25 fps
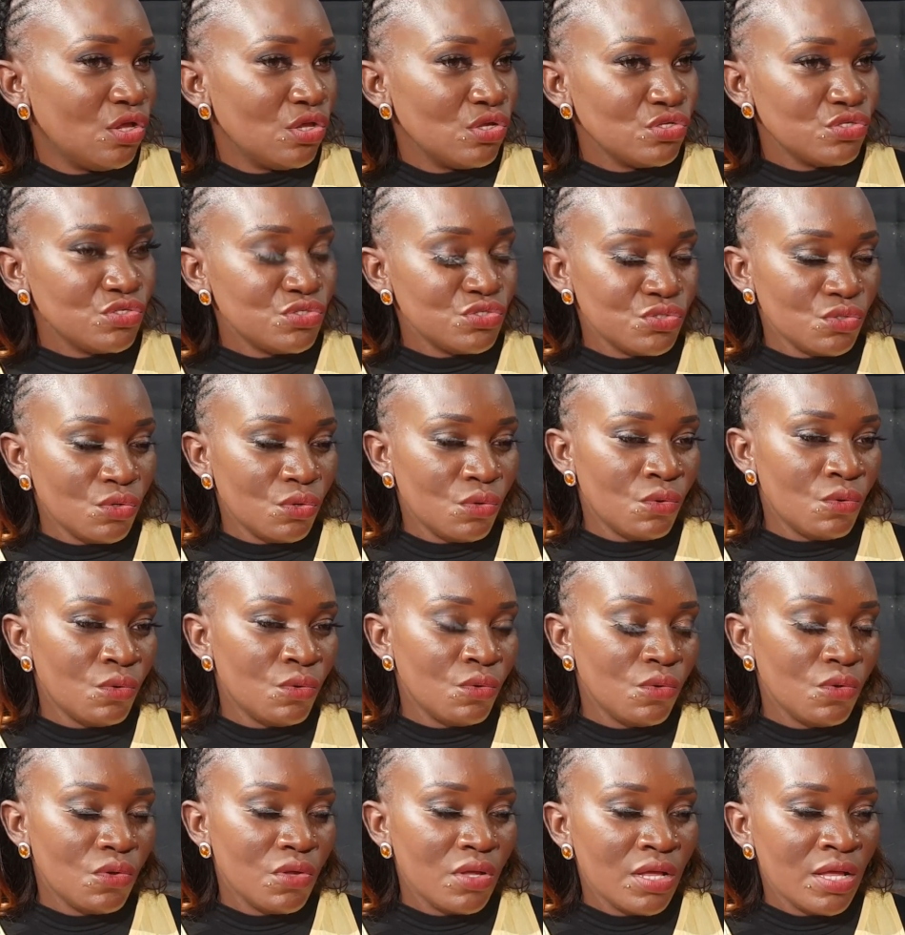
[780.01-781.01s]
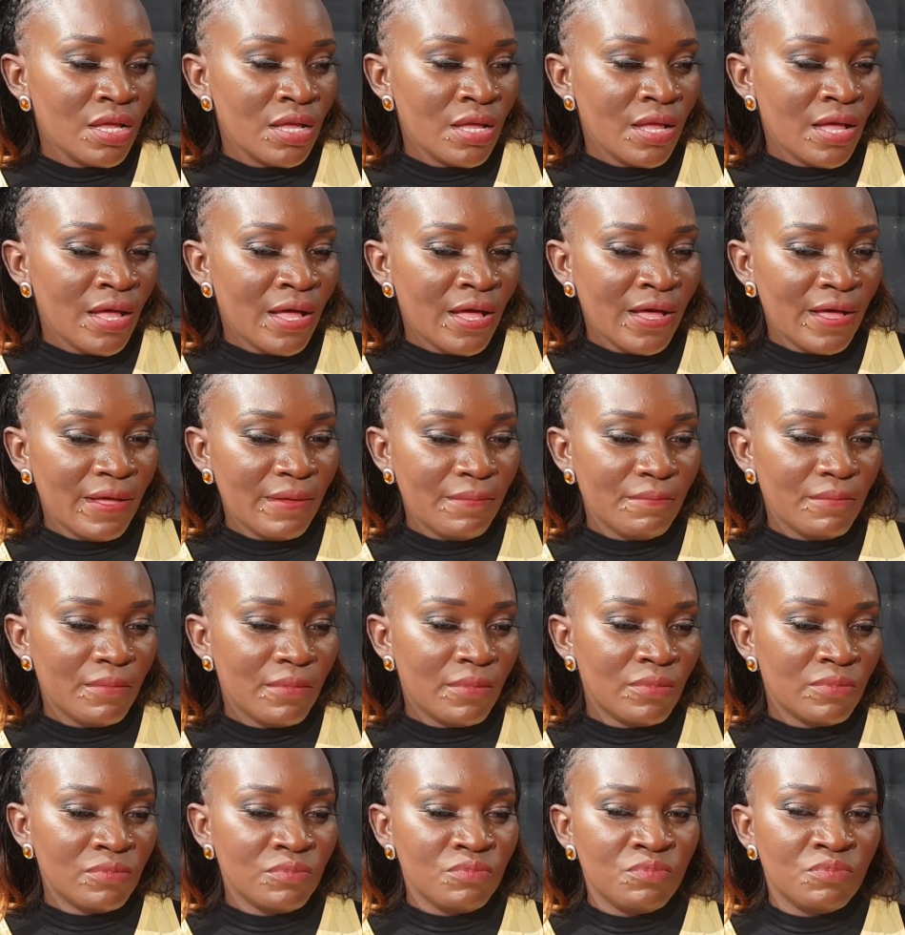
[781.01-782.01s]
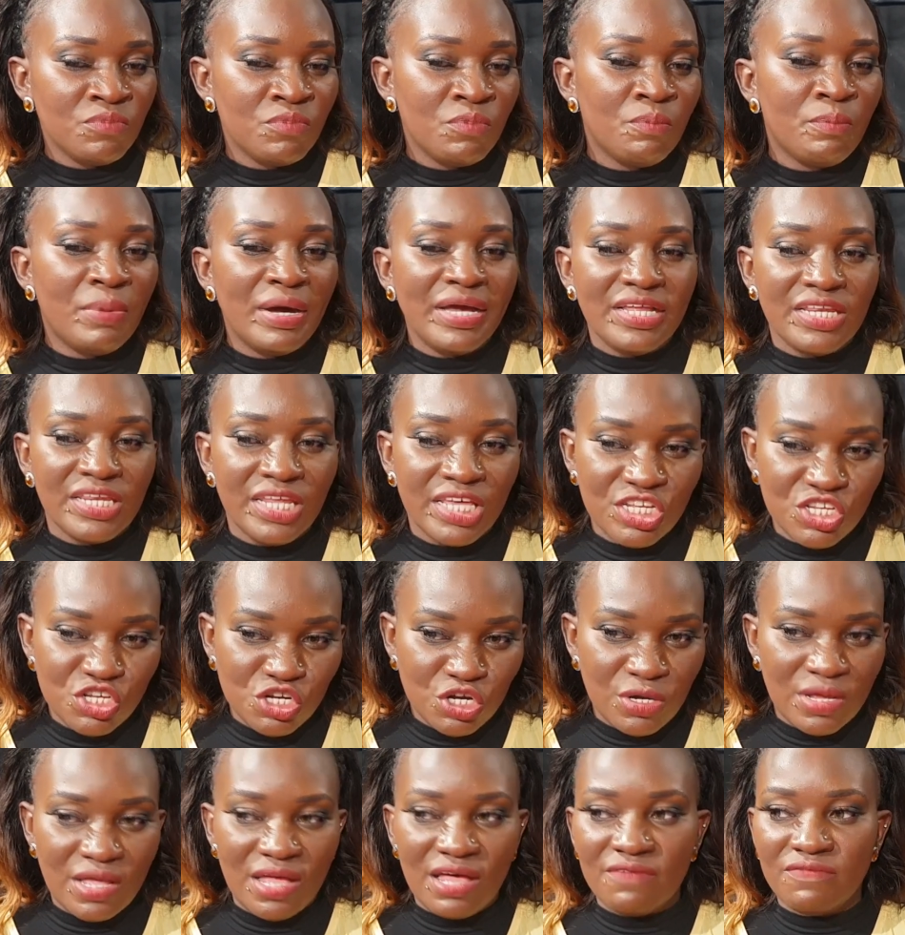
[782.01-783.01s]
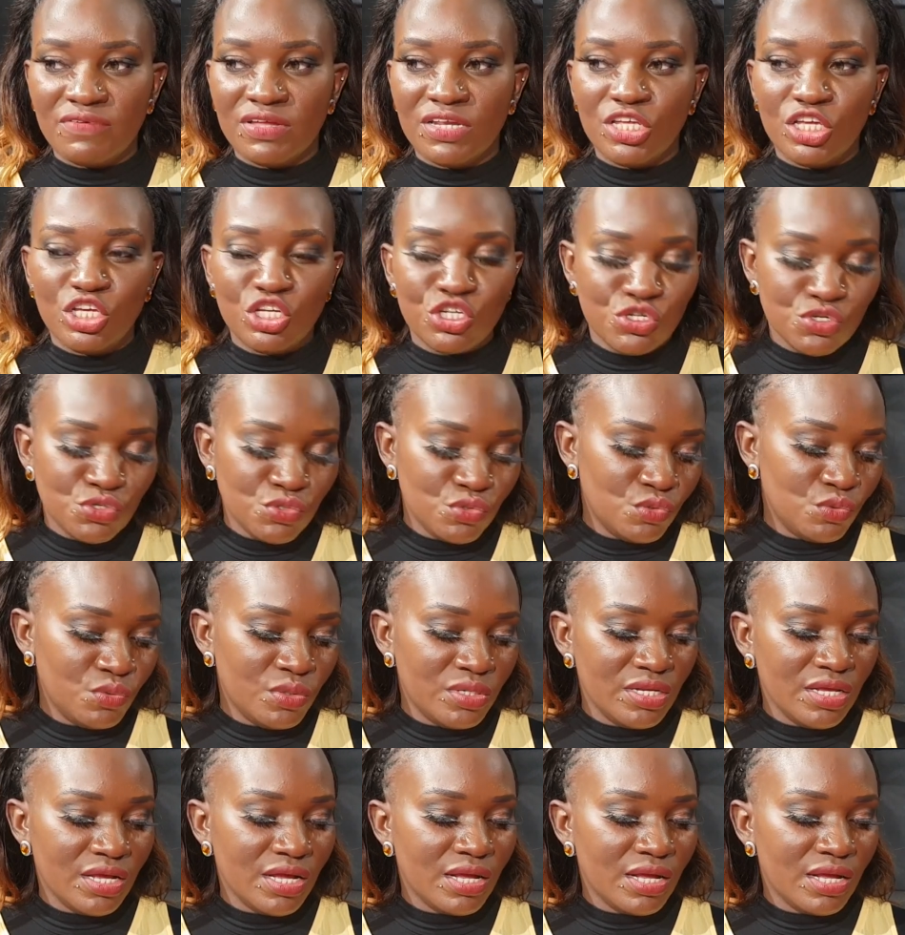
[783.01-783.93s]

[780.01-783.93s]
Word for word: So um, by nature, I have an issue when it